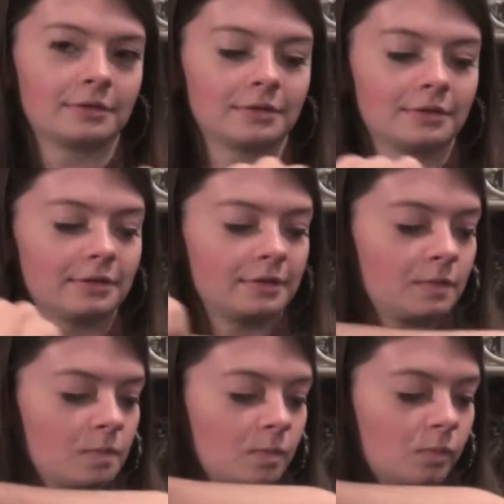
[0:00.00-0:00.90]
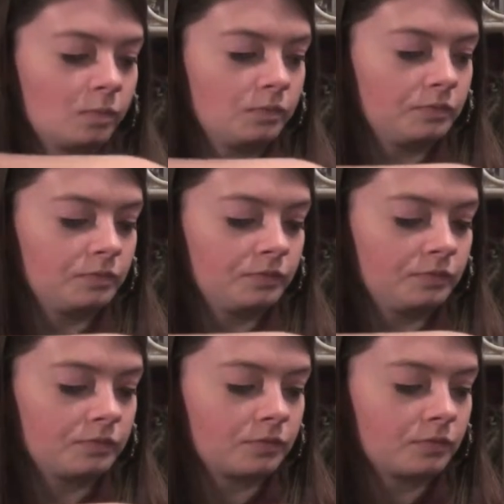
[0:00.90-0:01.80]

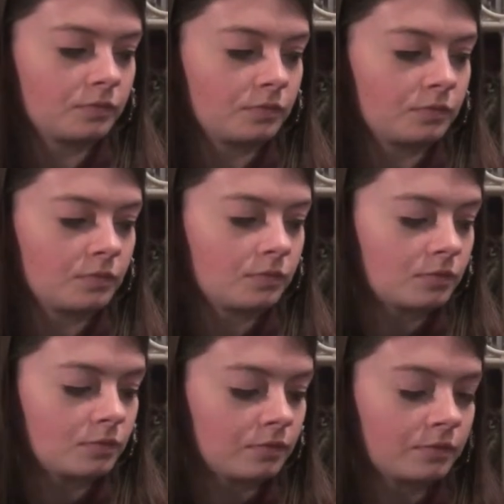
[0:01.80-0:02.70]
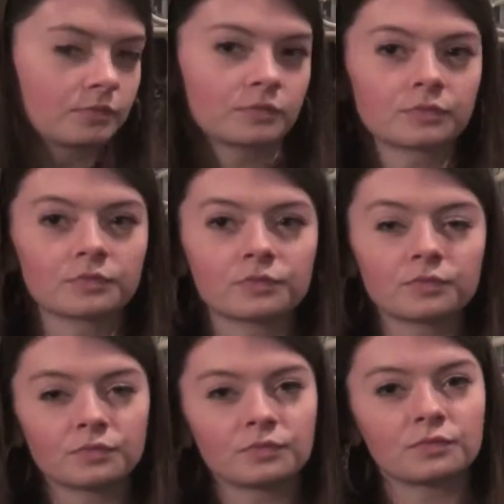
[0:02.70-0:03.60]

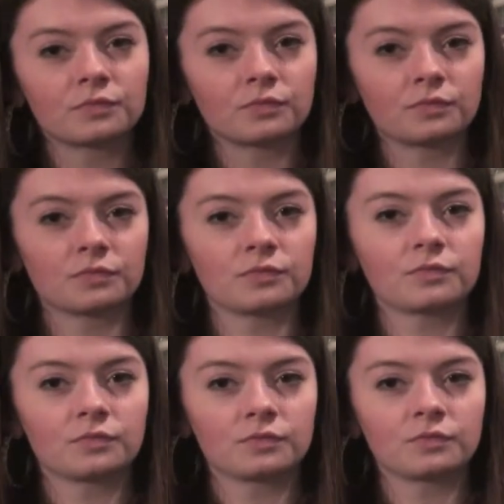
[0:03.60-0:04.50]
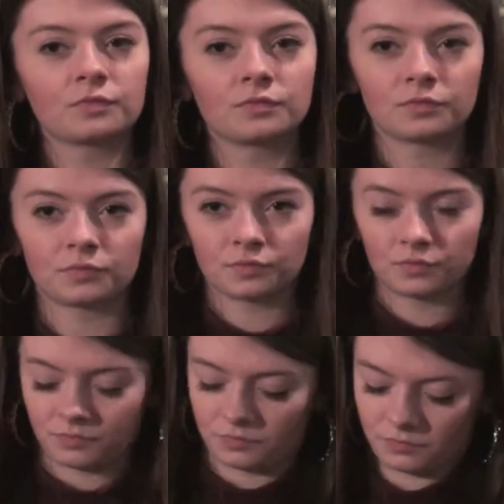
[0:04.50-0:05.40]

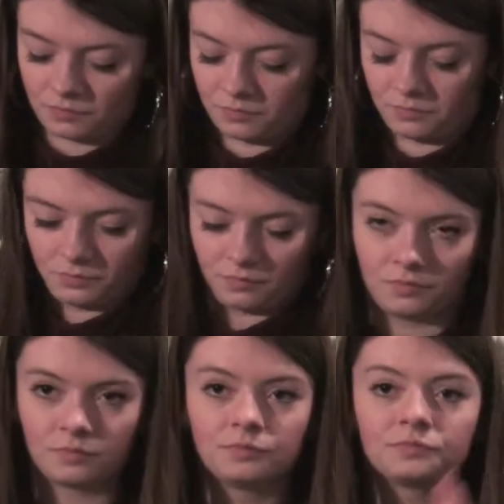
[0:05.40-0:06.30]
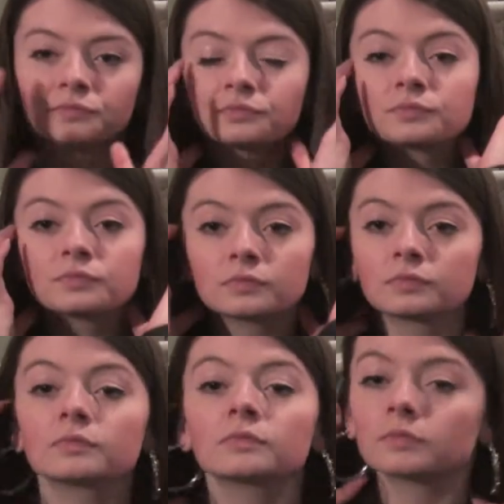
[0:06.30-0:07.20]

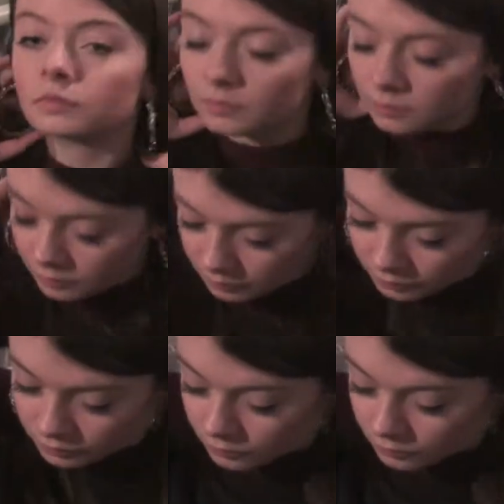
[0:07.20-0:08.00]
[no speech]